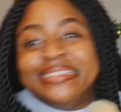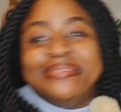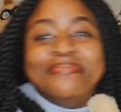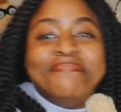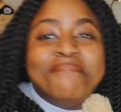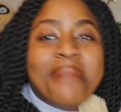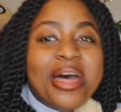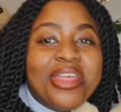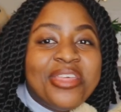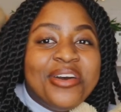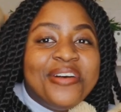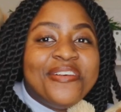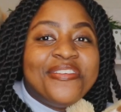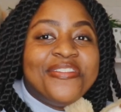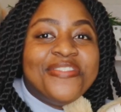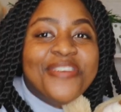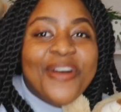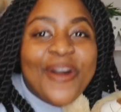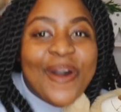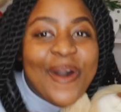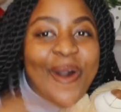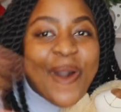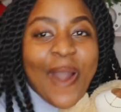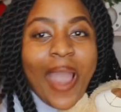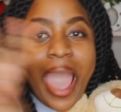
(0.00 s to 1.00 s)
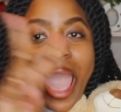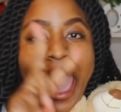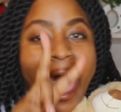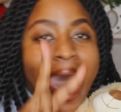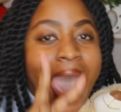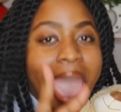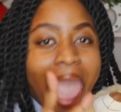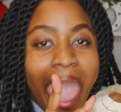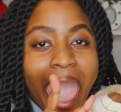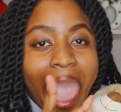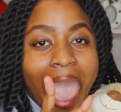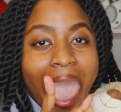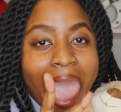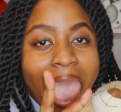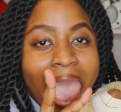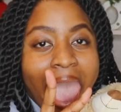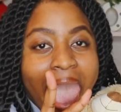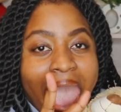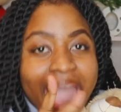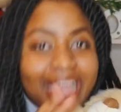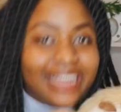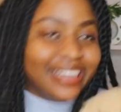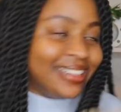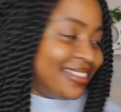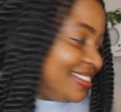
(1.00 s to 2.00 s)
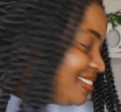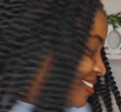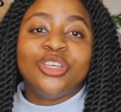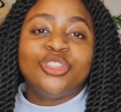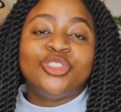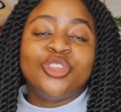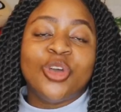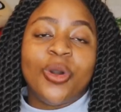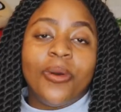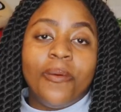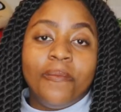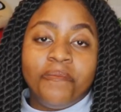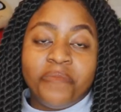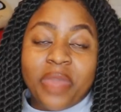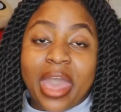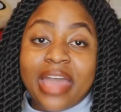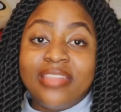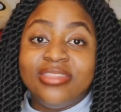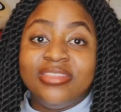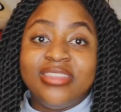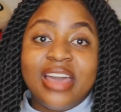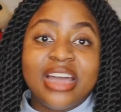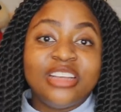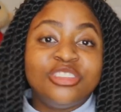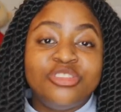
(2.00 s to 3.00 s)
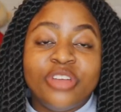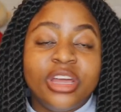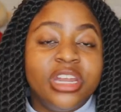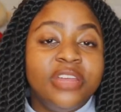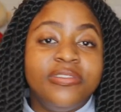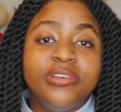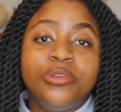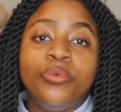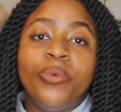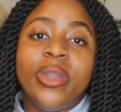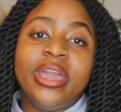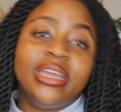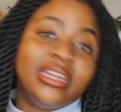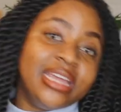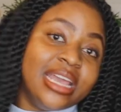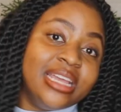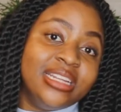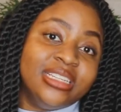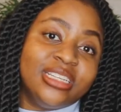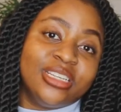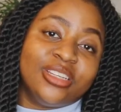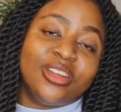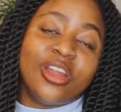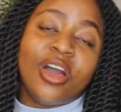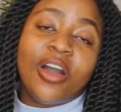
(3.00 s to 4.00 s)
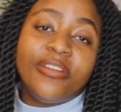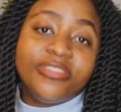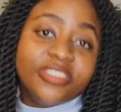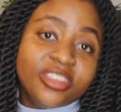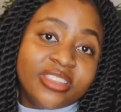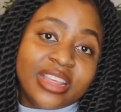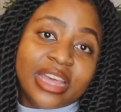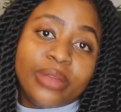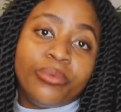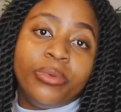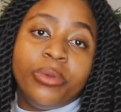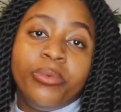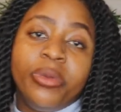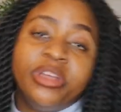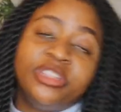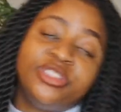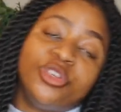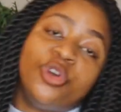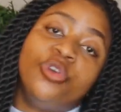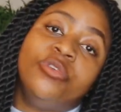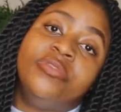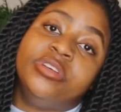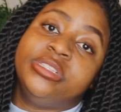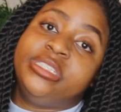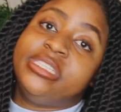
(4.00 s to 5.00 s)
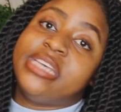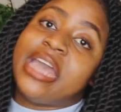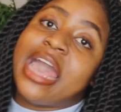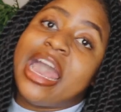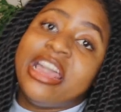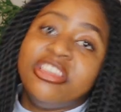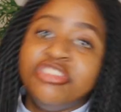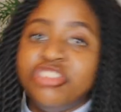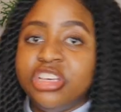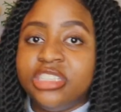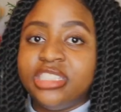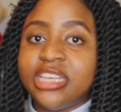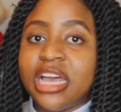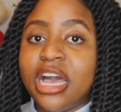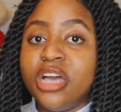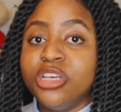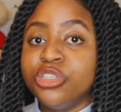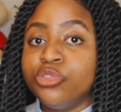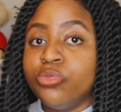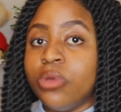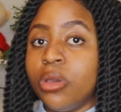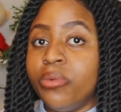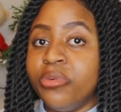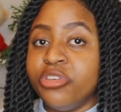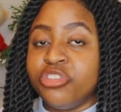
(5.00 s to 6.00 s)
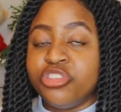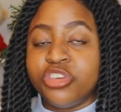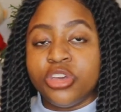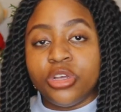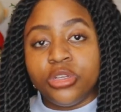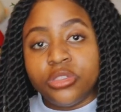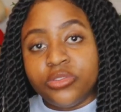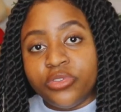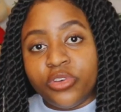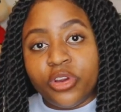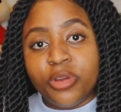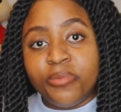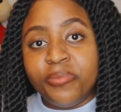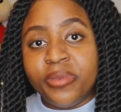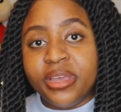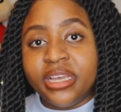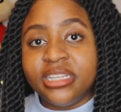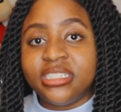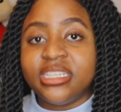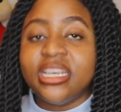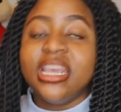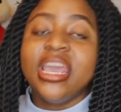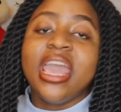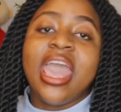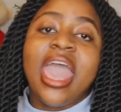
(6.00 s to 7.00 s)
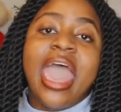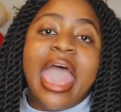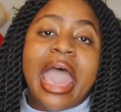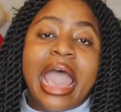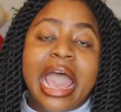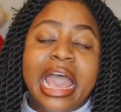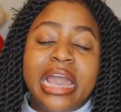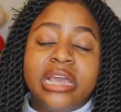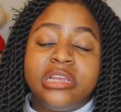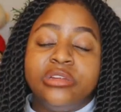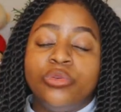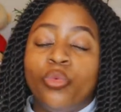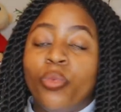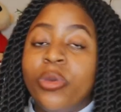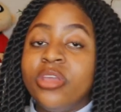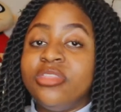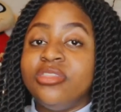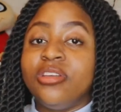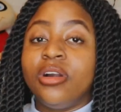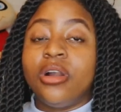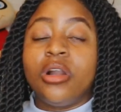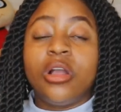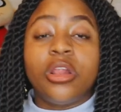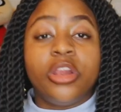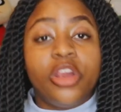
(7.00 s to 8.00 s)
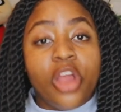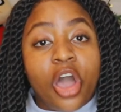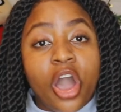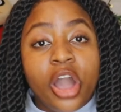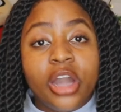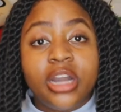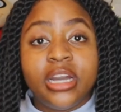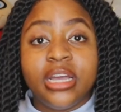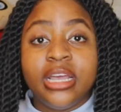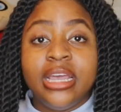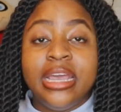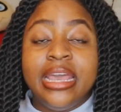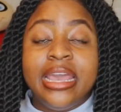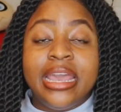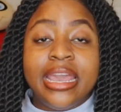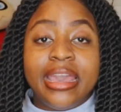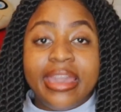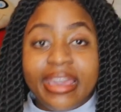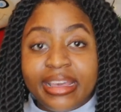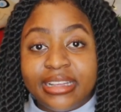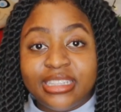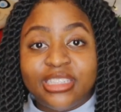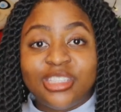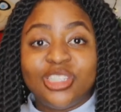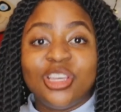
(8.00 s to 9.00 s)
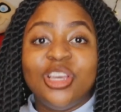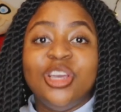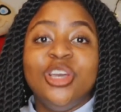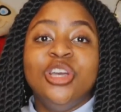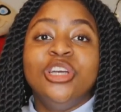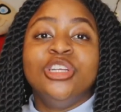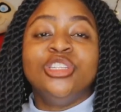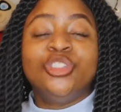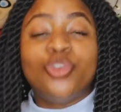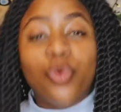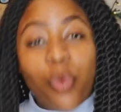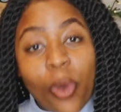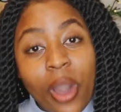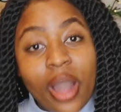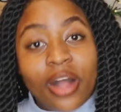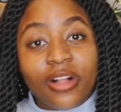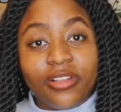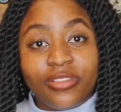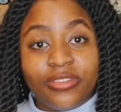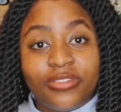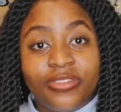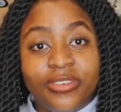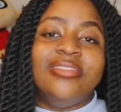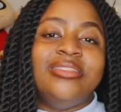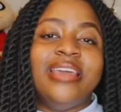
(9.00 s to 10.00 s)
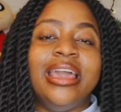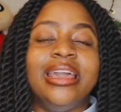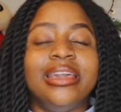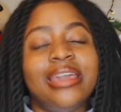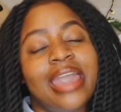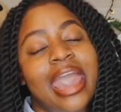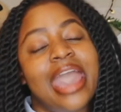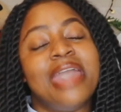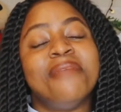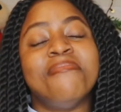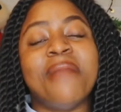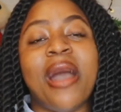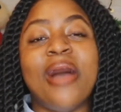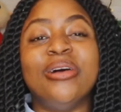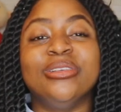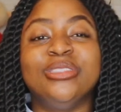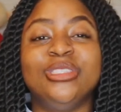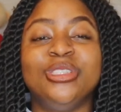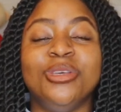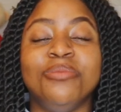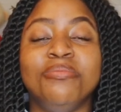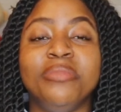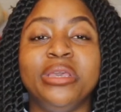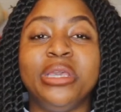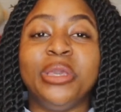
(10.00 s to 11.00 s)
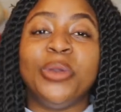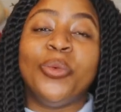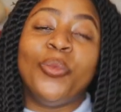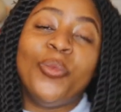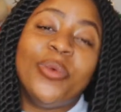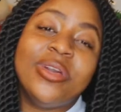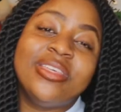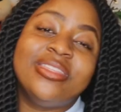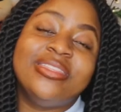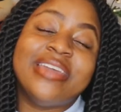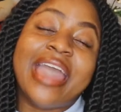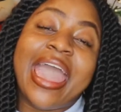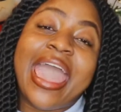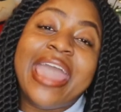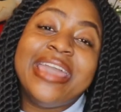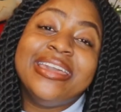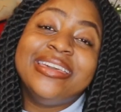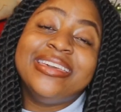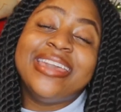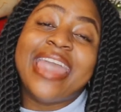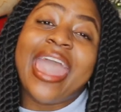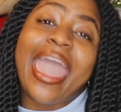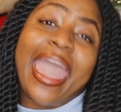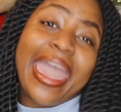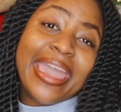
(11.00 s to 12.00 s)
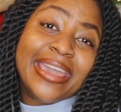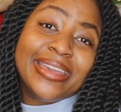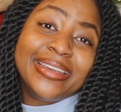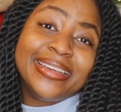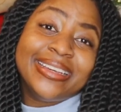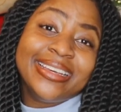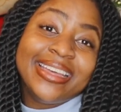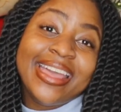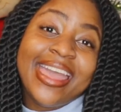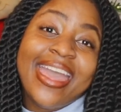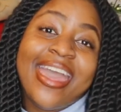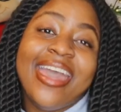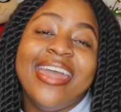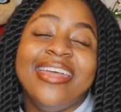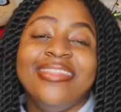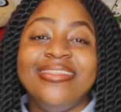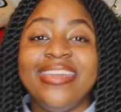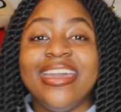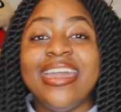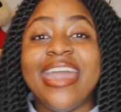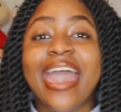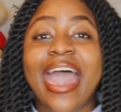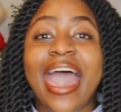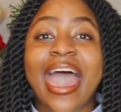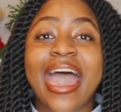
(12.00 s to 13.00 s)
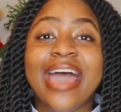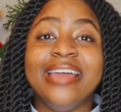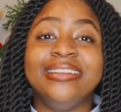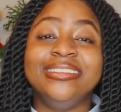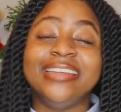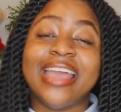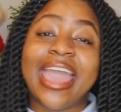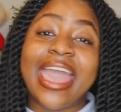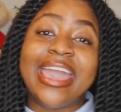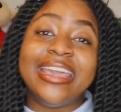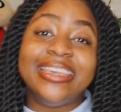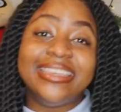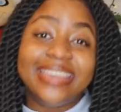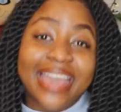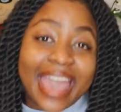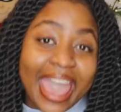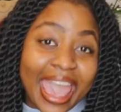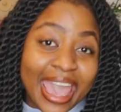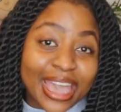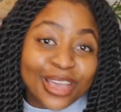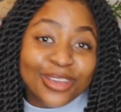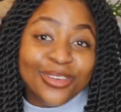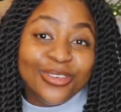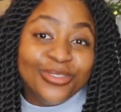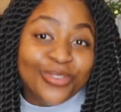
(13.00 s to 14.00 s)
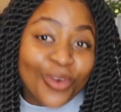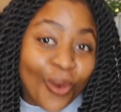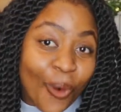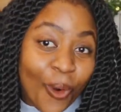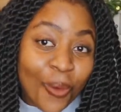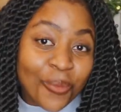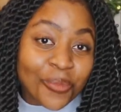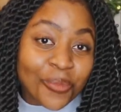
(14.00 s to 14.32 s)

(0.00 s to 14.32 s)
mother of four. So, and that's not even where it ended. After that, we went over to Angie's house where we chilled for a bit. And when the clock hit 12, they came out to me with a cake. They had a cake for